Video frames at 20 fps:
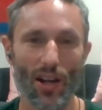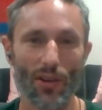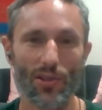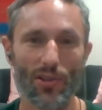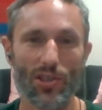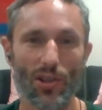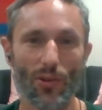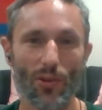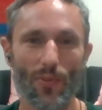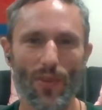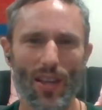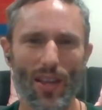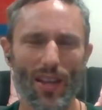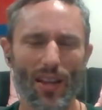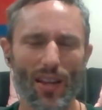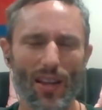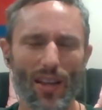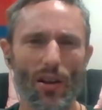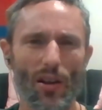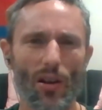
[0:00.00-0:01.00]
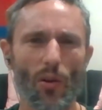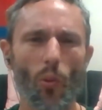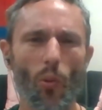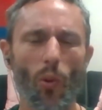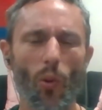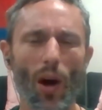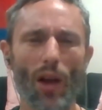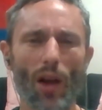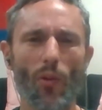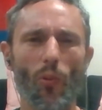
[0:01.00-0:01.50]
So
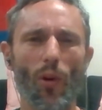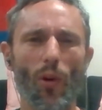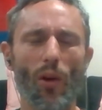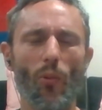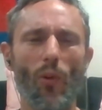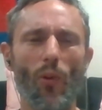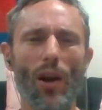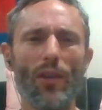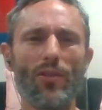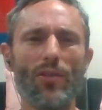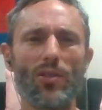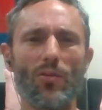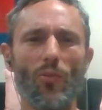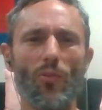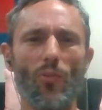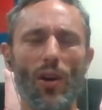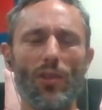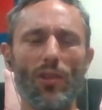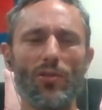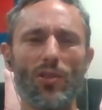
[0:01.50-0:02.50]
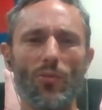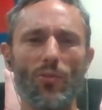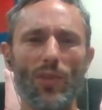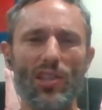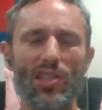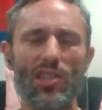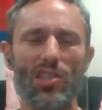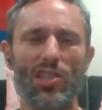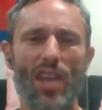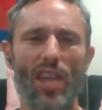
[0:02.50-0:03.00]
where do we
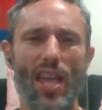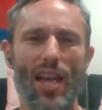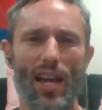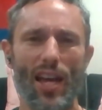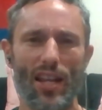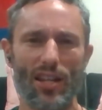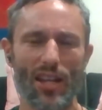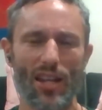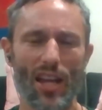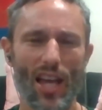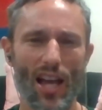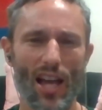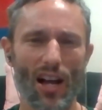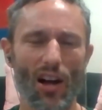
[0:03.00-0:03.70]
stand